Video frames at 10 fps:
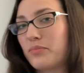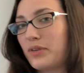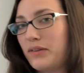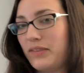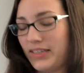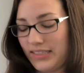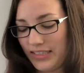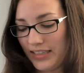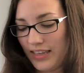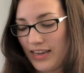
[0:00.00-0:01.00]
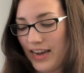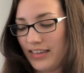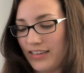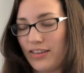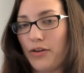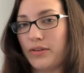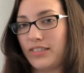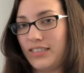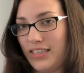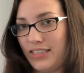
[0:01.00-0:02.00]
previously. I didn't go
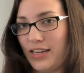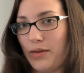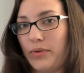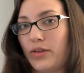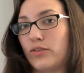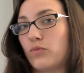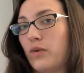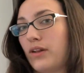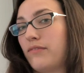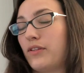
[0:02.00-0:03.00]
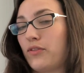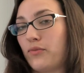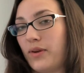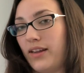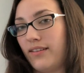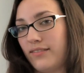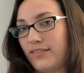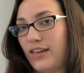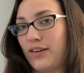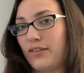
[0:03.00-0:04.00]
into detail, but is one of the 3,
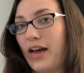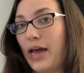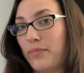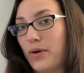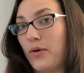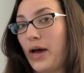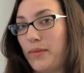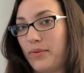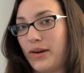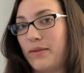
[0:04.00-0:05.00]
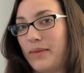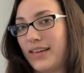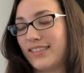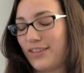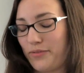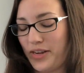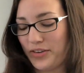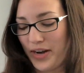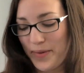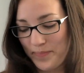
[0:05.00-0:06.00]
hypo, hyper, and mixed, I'll
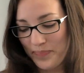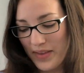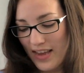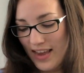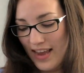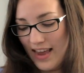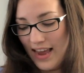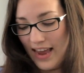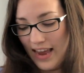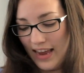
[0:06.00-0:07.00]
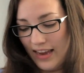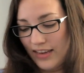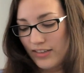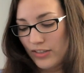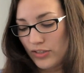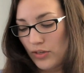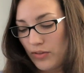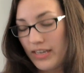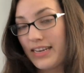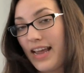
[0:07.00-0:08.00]
reiterate. And so
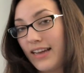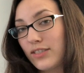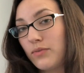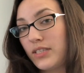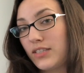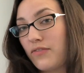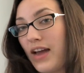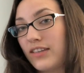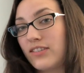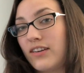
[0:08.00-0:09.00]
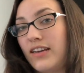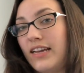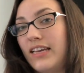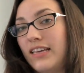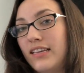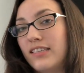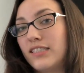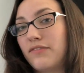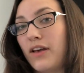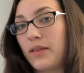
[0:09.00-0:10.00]
the next risk factor is
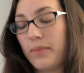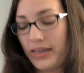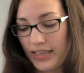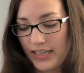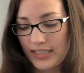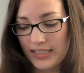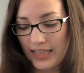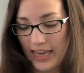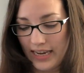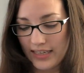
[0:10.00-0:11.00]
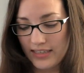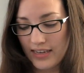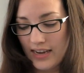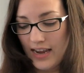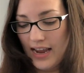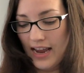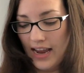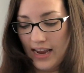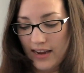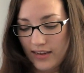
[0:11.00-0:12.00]
developmentally delayed,
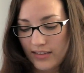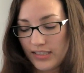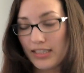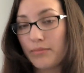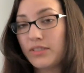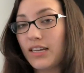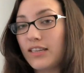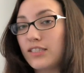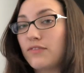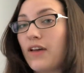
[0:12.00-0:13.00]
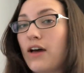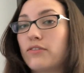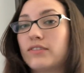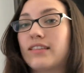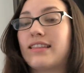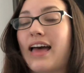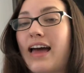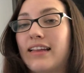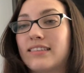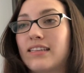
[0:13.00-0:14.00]
and some studies found
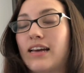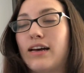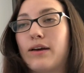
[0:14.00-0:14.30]
that